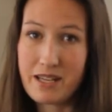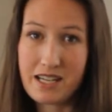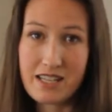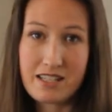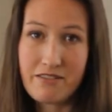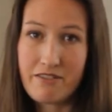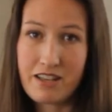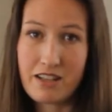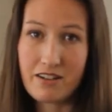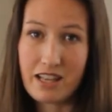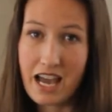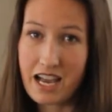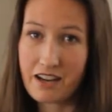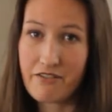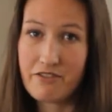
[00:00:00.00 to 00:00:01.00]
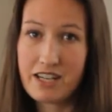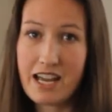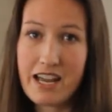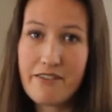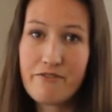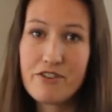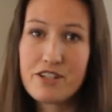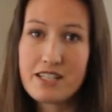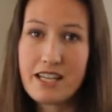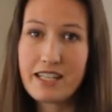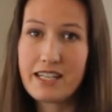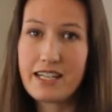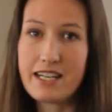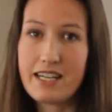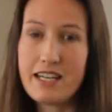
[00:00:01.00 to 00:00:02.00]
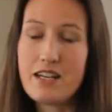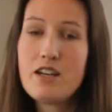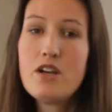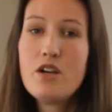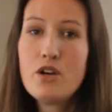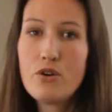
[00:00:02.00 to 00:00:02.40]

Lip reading: because of either lack of time for selling it,